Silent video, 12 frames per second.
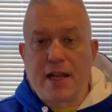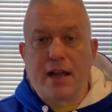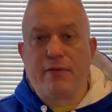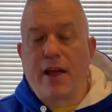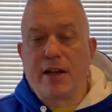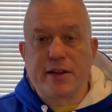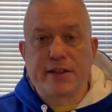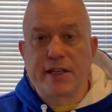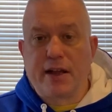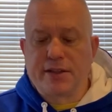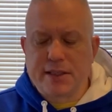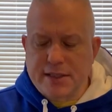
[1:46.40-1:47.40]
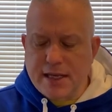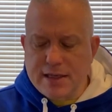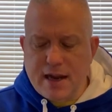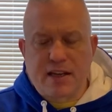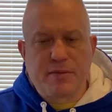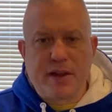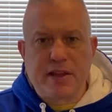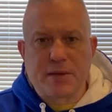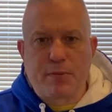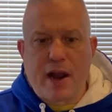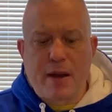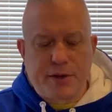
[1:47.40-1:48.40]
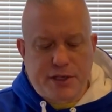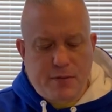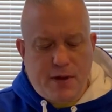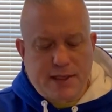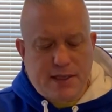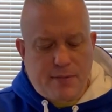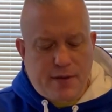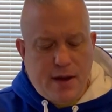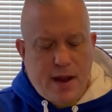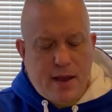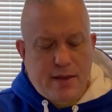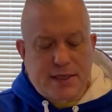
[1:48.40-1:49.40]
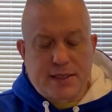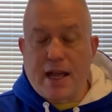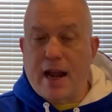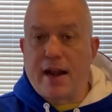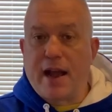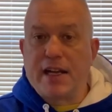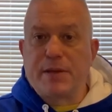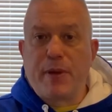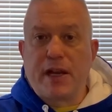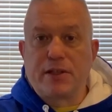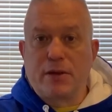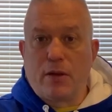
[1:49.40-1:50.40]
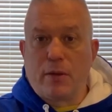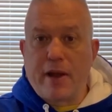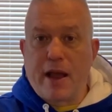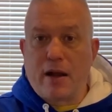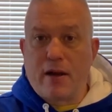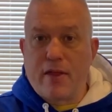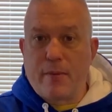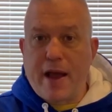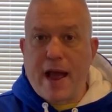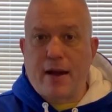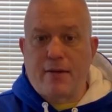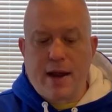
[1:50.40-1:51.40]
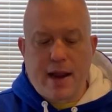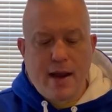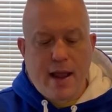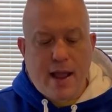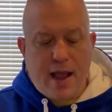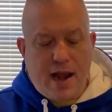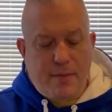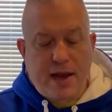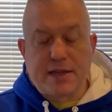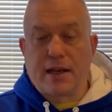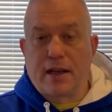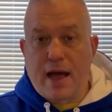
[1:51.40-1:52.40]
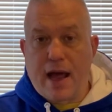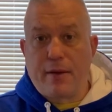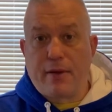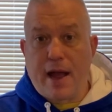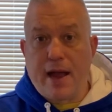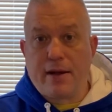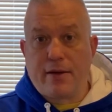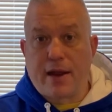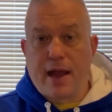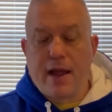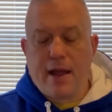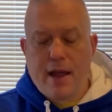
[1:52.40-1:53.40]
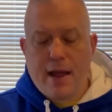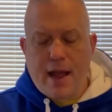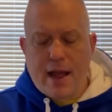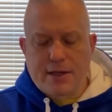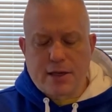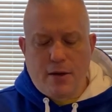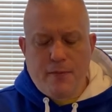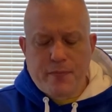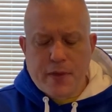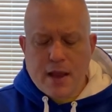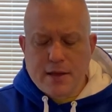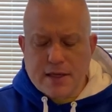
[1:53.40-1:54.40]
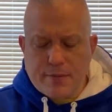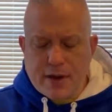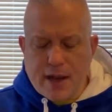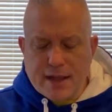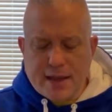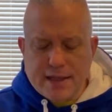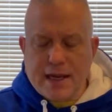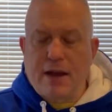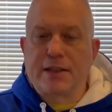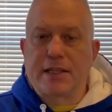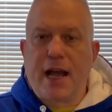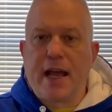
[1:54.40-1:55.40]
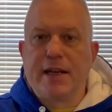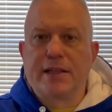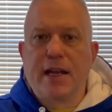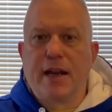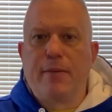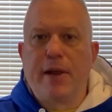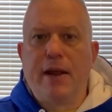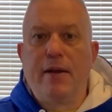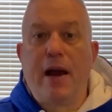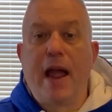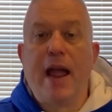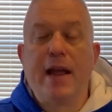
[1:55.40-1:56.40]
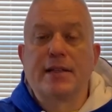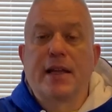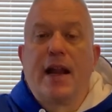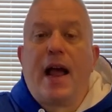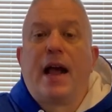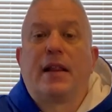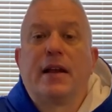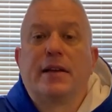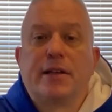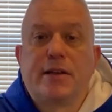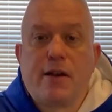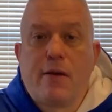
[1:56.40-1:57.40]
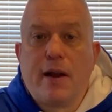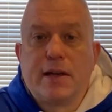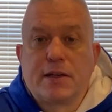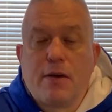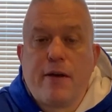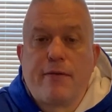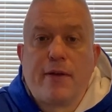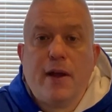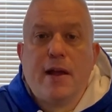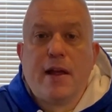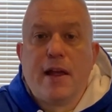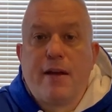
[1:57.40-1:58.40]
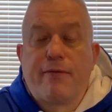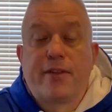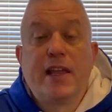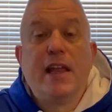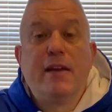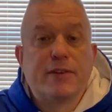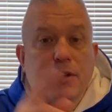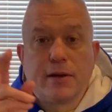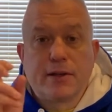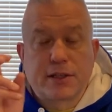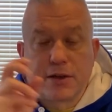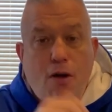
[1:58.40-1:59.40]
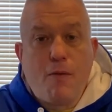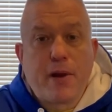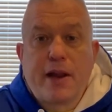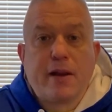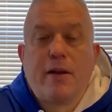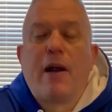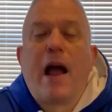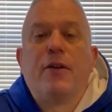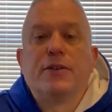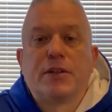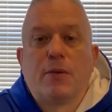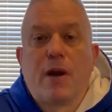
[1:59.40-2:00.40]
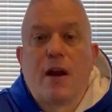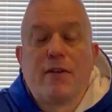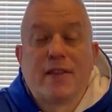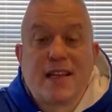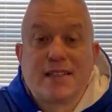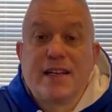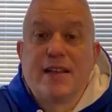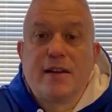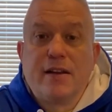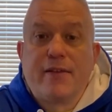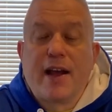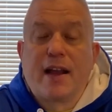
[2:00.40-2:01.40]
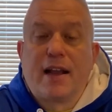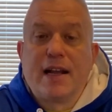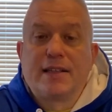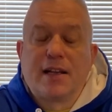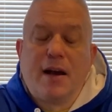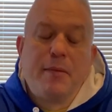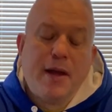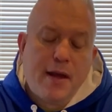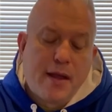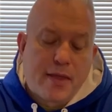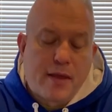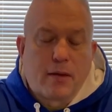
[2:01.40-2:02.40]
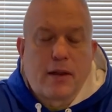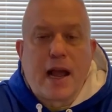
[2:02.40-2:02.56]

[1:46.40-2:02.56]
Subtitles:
take advantage of the sales. This doesn't have to be this brand, but you want something, this has got a nice big solar panel on the back, right? And it makes a lot of light, okay? And so something like this outside is gonna be, it's gonna act like a deterrent. So if thieves are scoping your house or whatever, and they see that you've got lights up, they'll